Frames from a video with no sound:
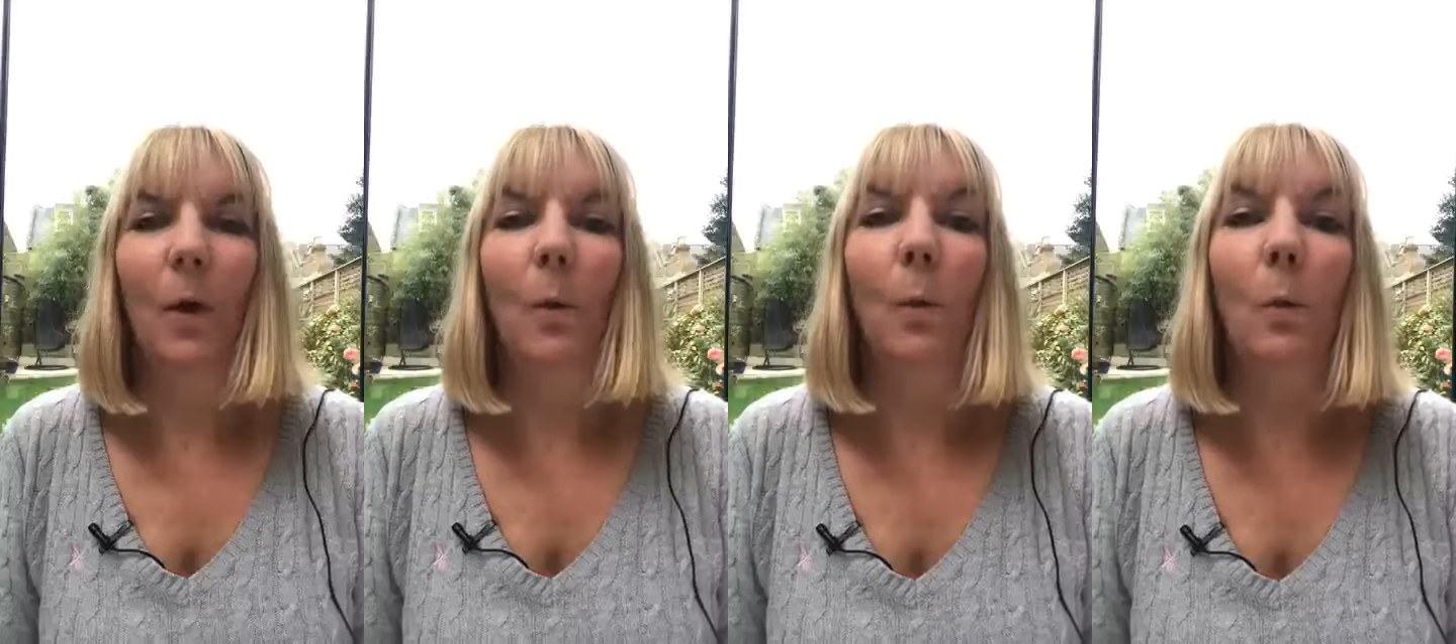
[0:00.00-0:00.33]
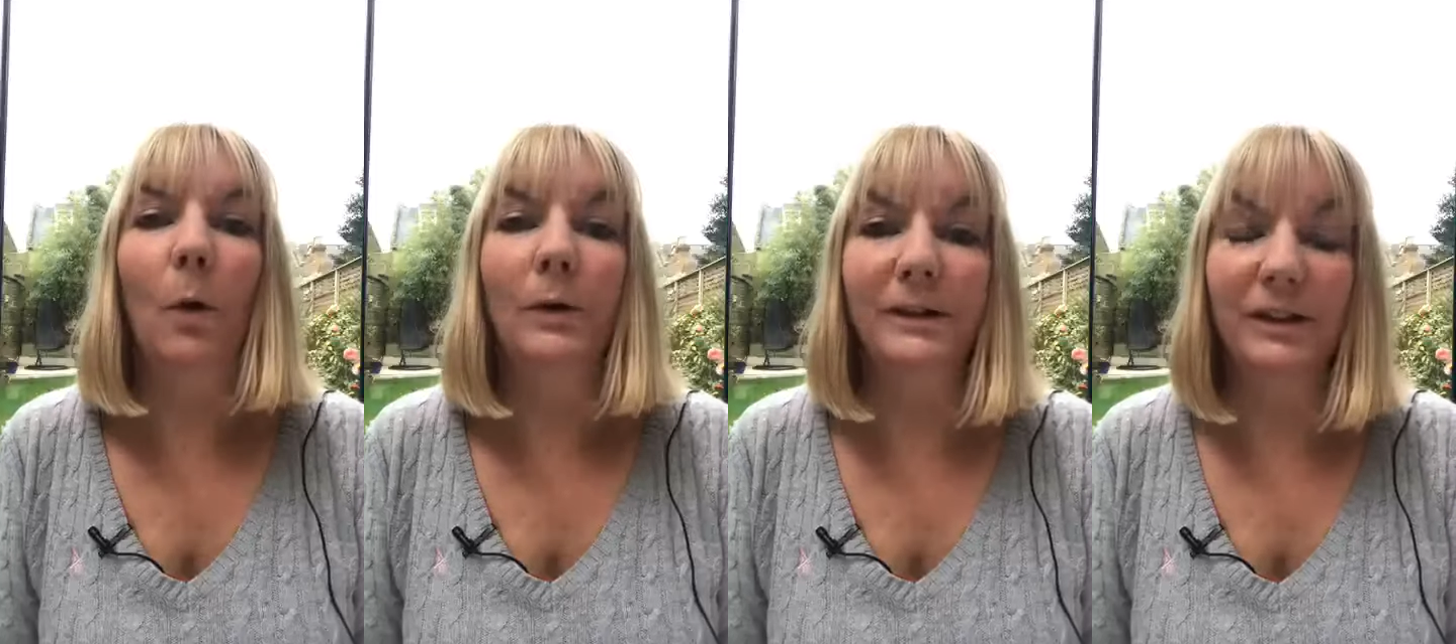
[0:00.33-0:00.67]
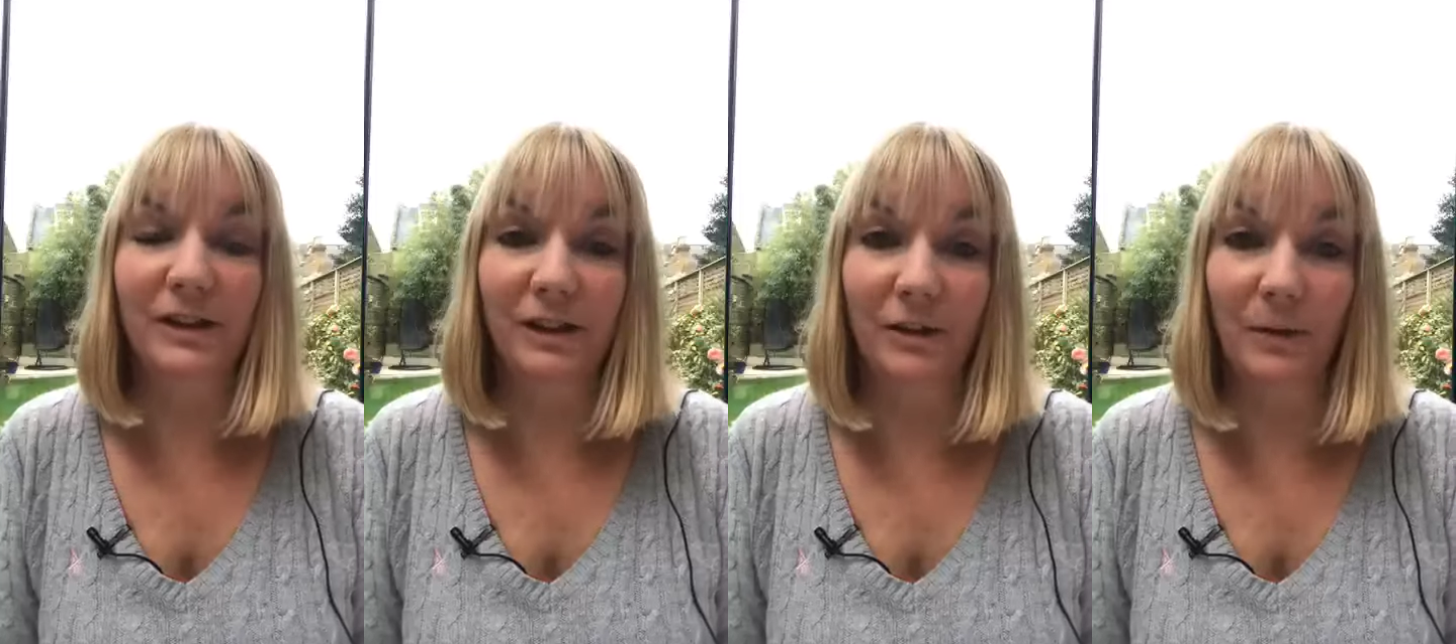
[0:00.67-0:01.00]
what to
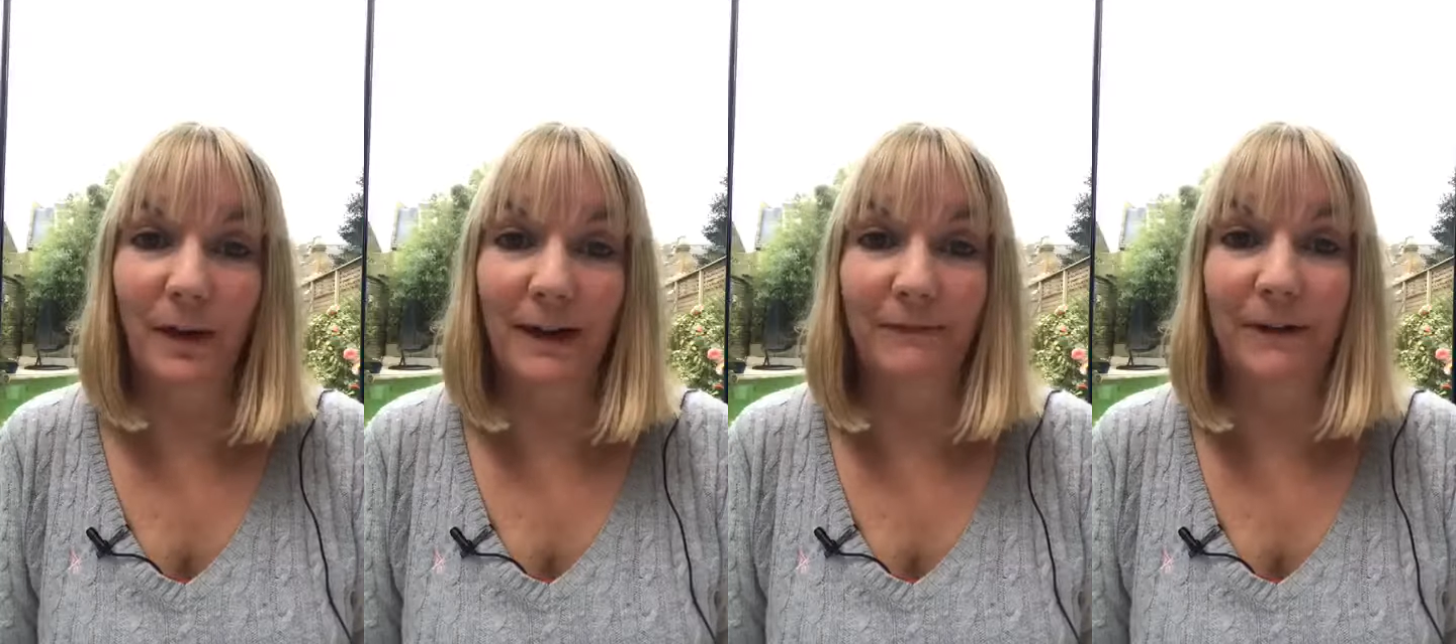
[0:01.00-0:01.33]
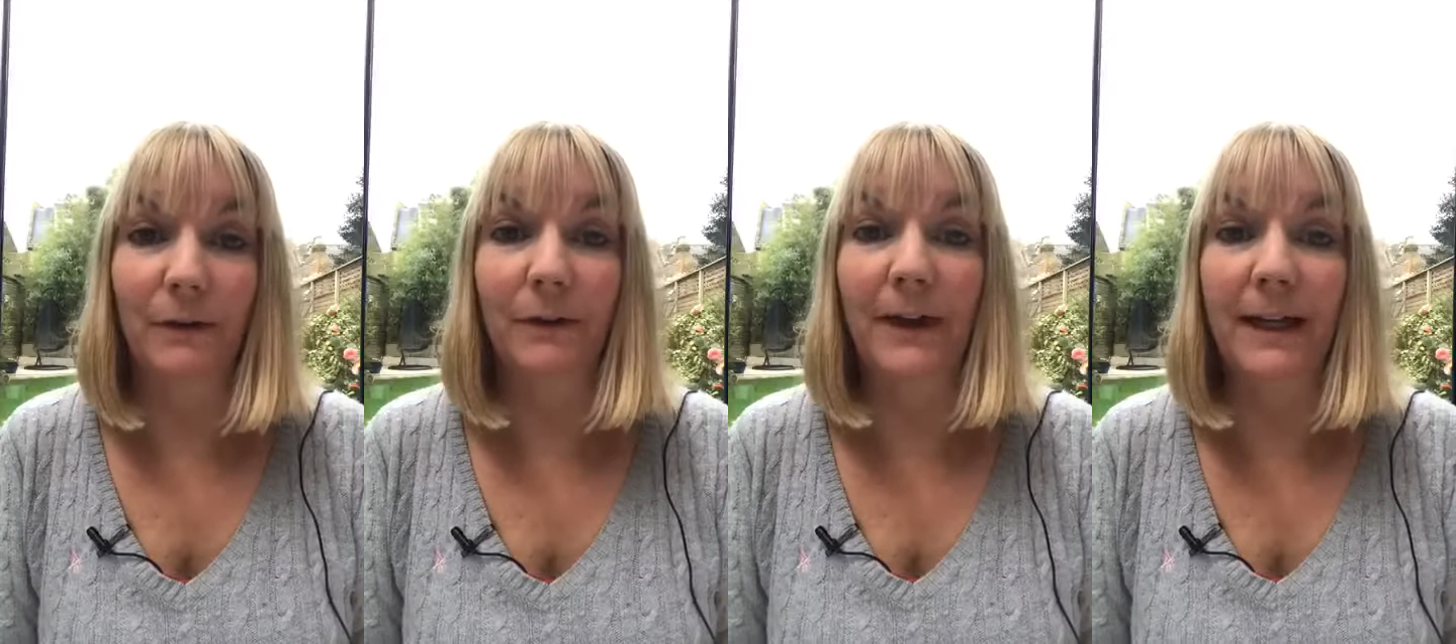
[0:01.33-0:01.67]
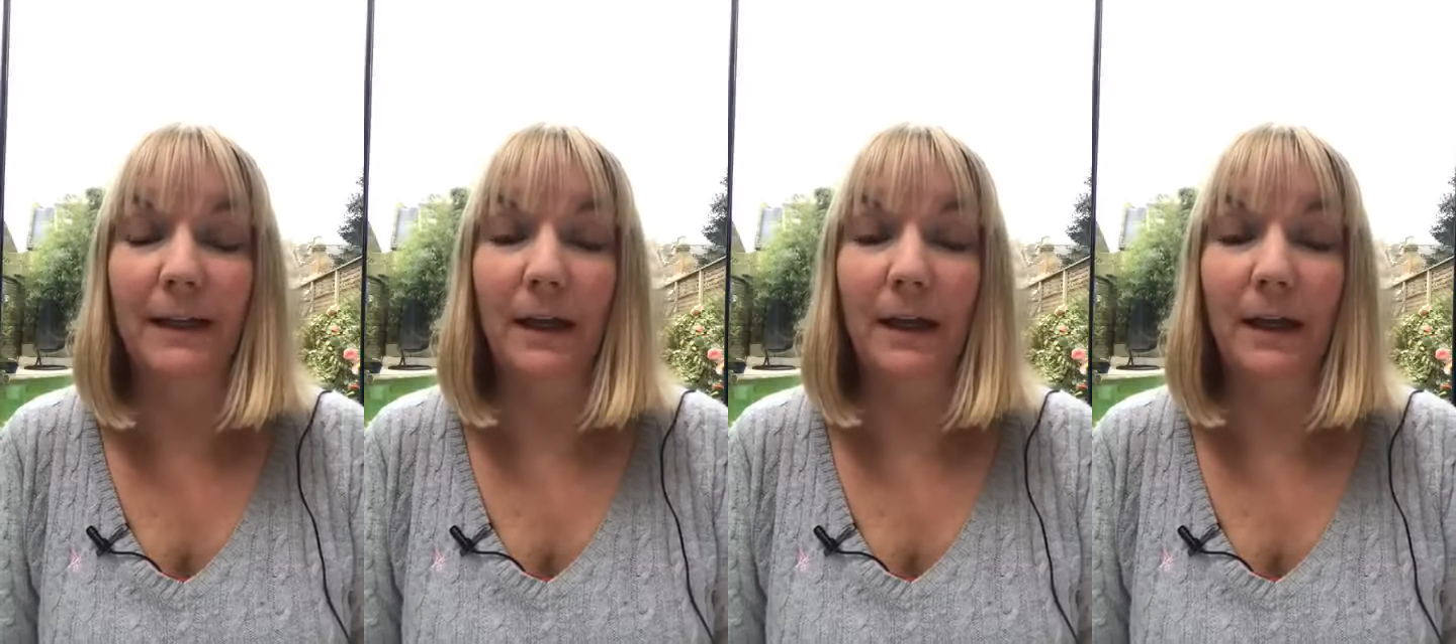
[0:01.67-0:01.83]
do if you think